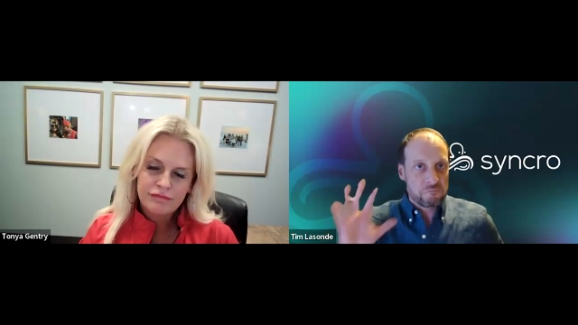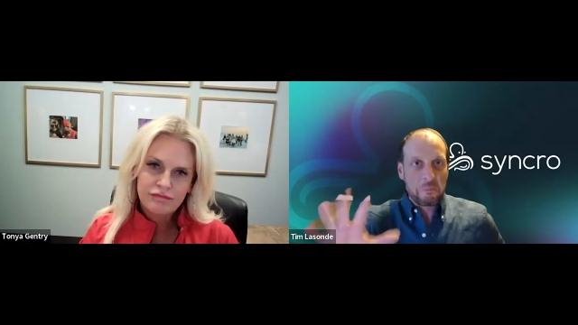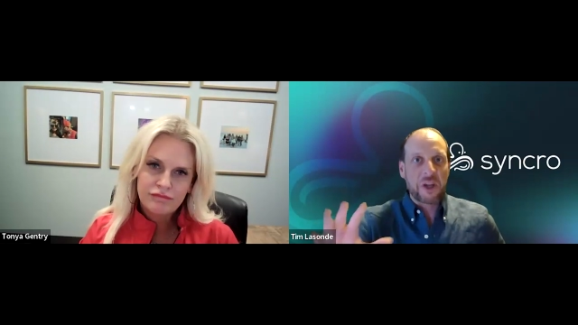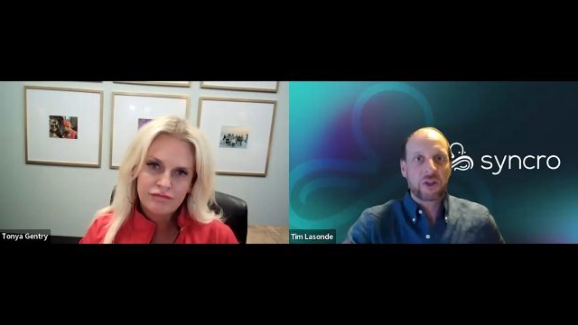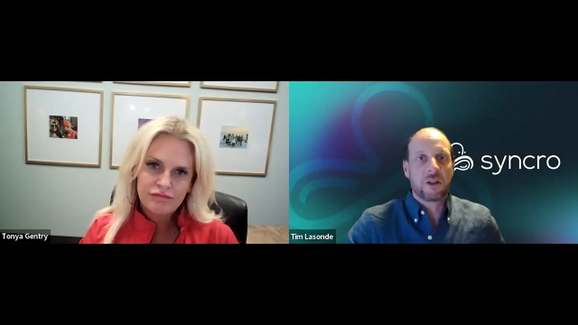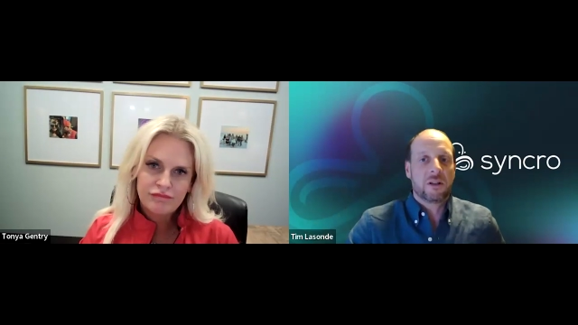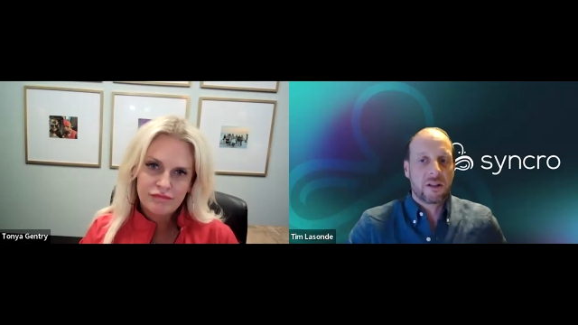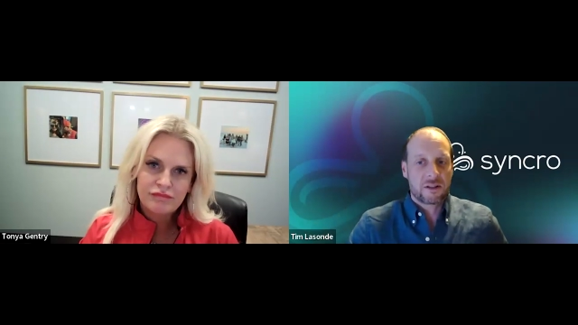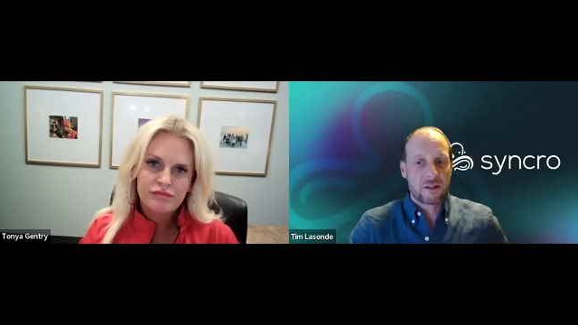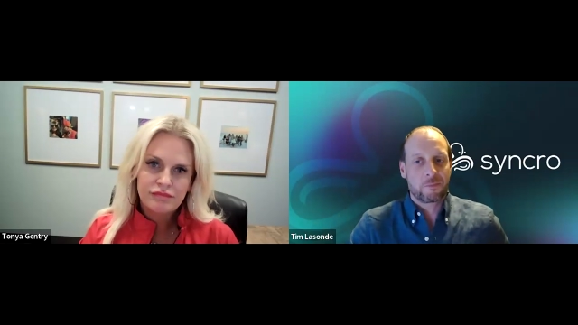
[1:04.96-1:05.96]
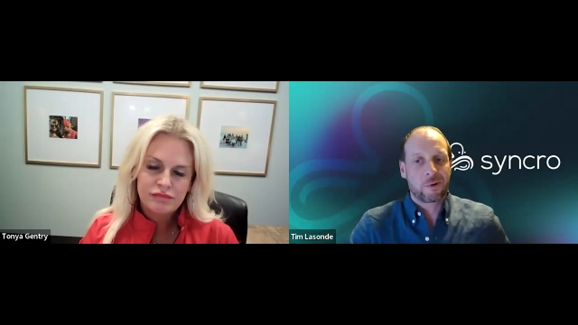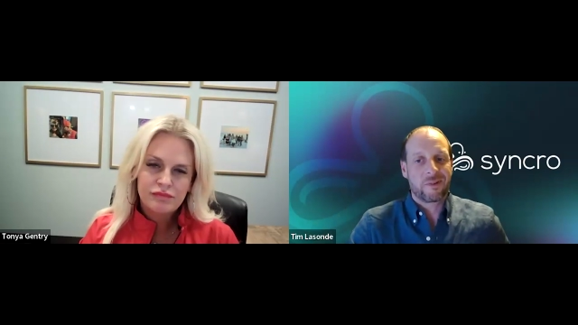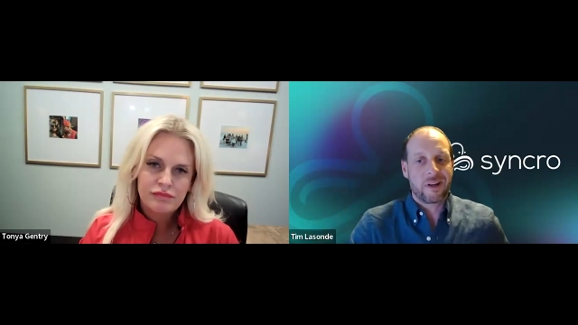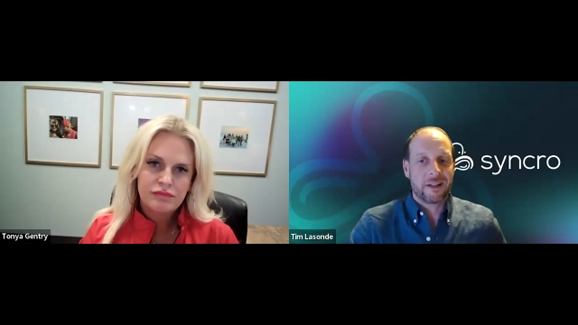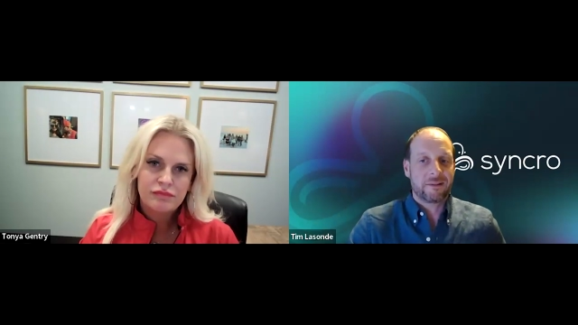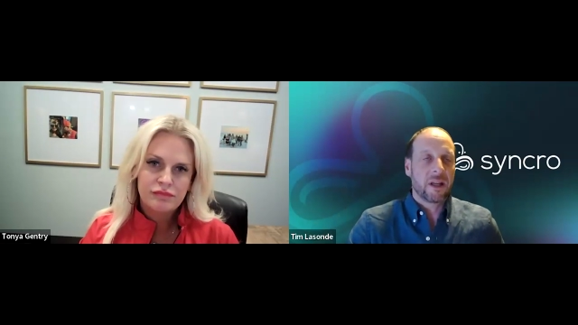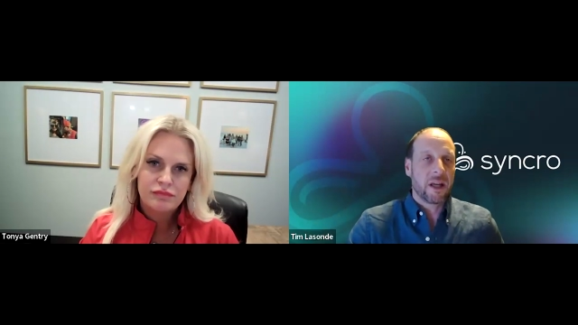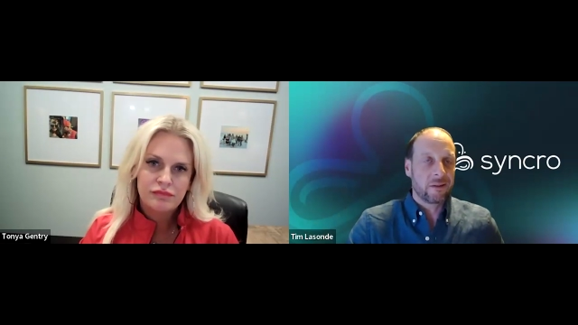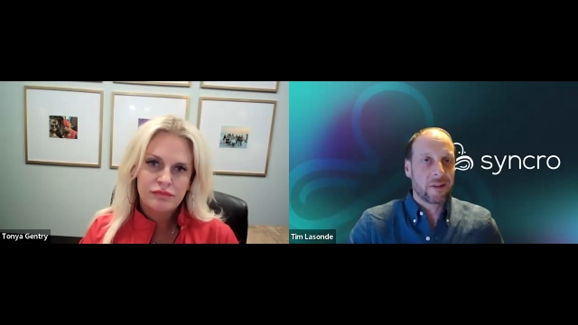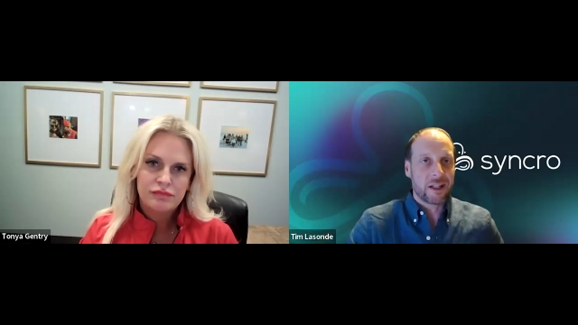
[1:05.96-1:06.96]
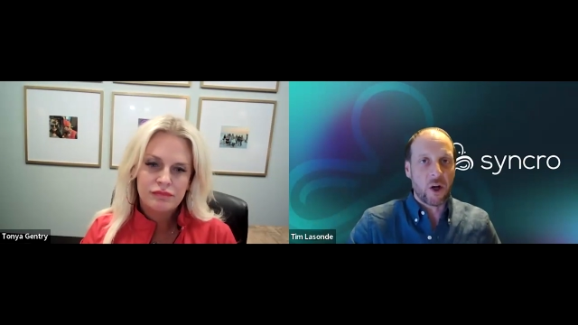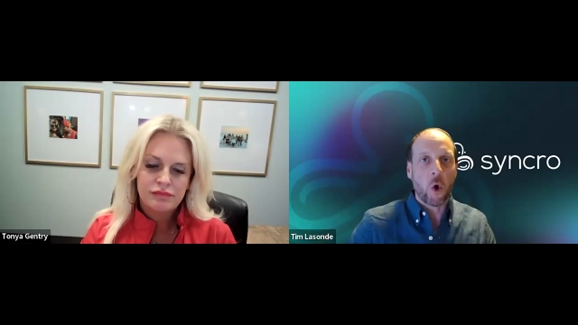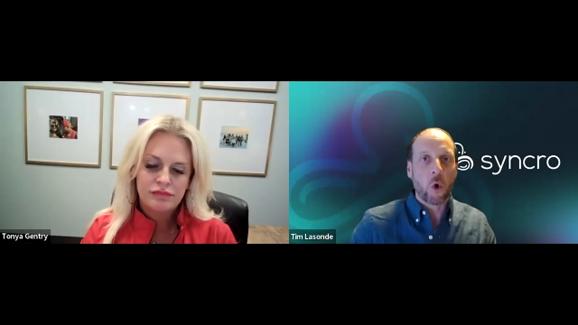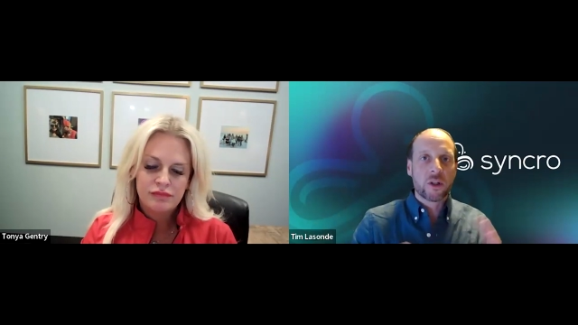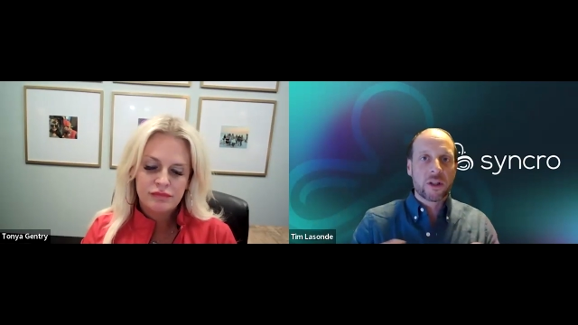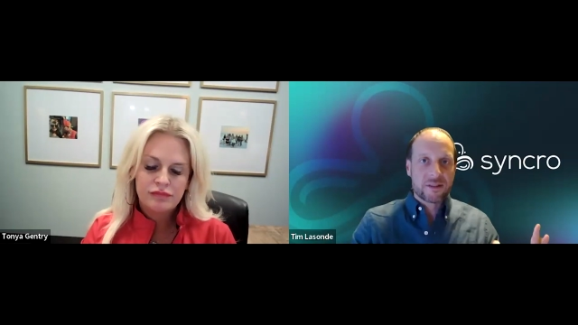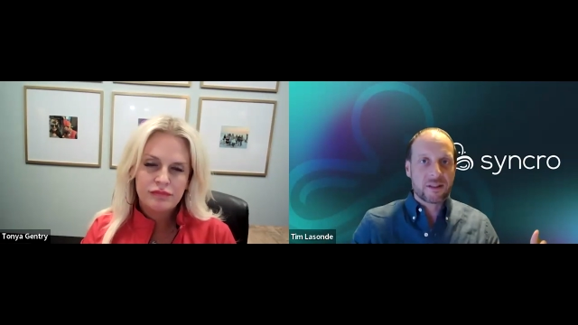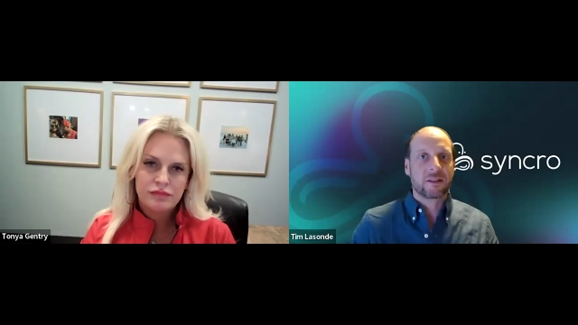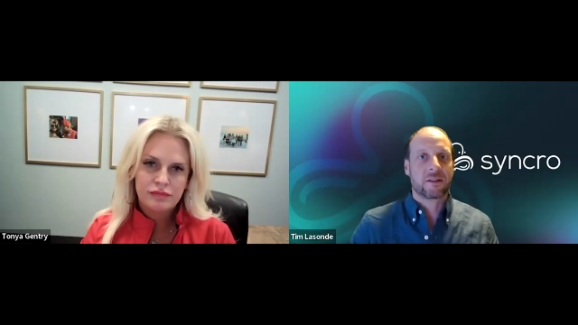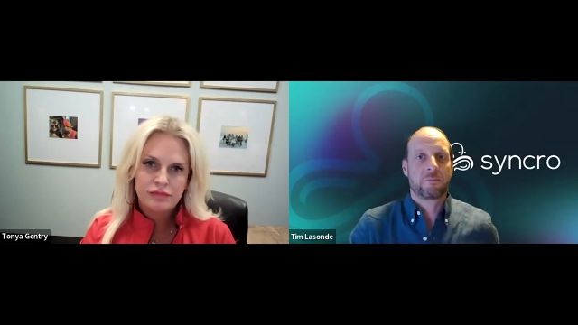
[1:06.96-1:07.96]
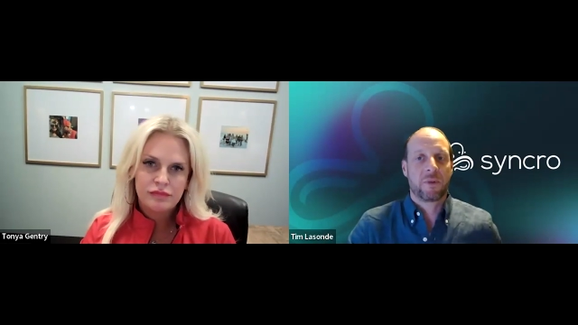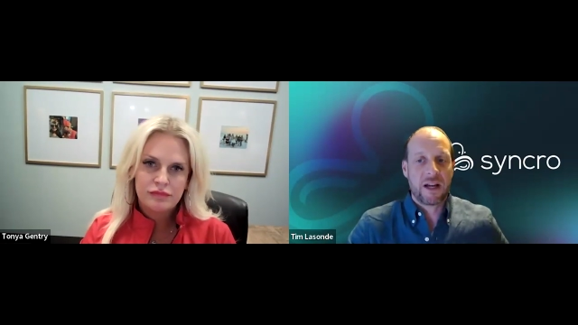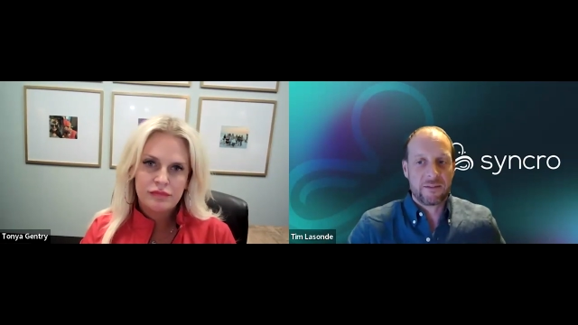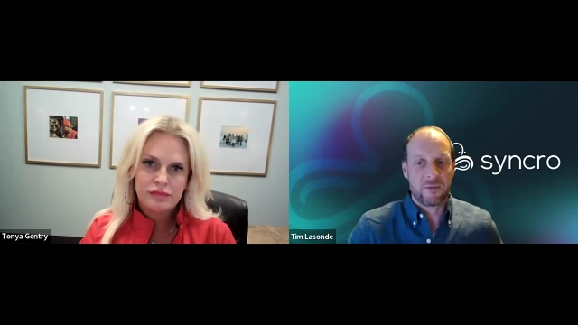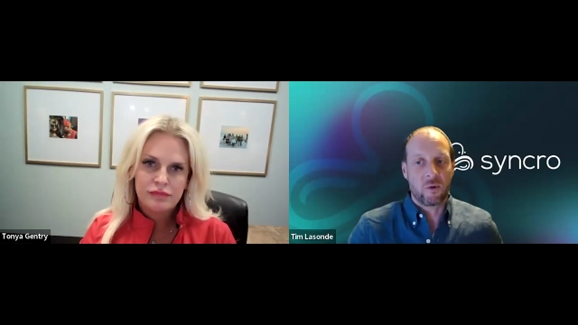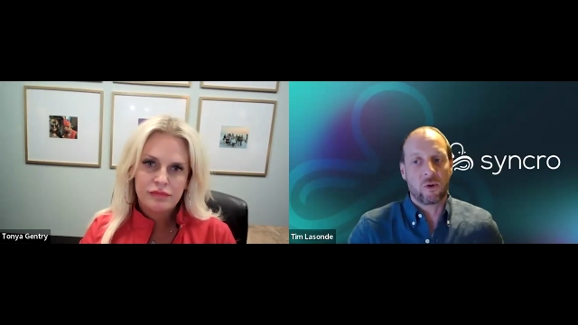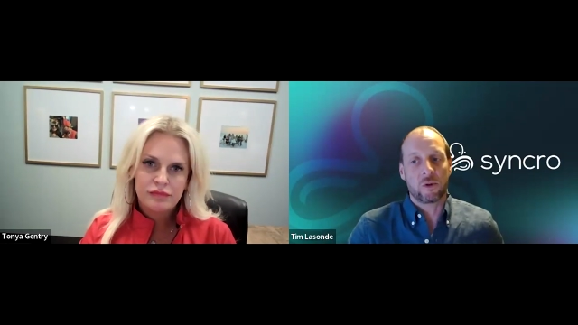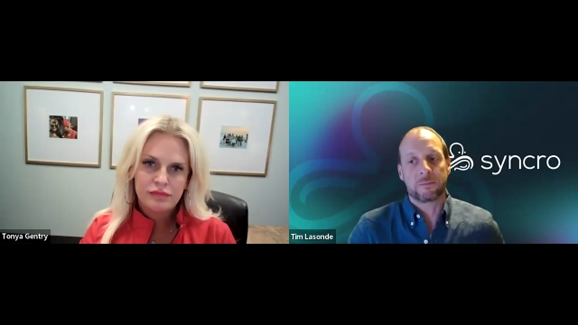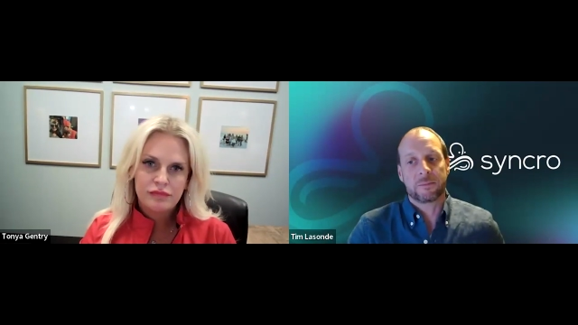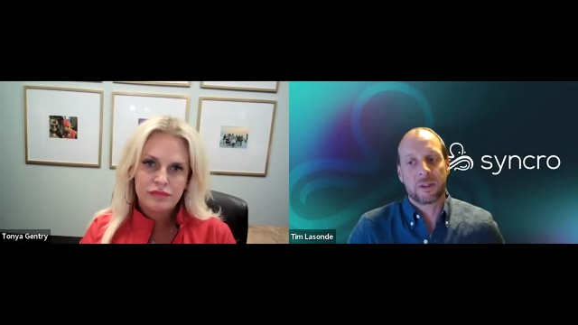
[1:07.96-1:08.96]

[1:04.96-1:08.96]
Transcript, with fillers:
Speaker 1: mission is to provide uh, like a holistic platform.